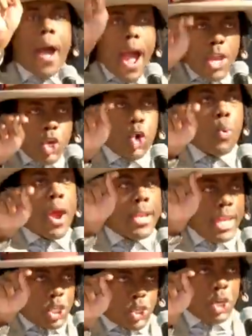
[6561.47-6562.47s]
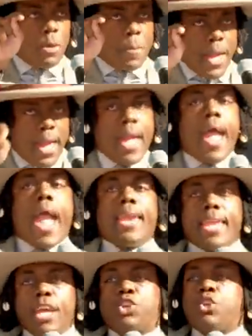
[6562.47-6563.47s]
but I know where they should be, and
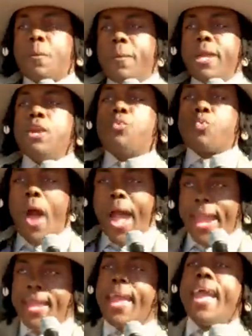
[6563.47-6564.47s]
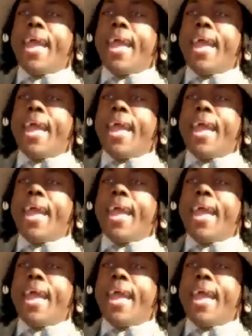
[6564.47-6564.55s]
they should be right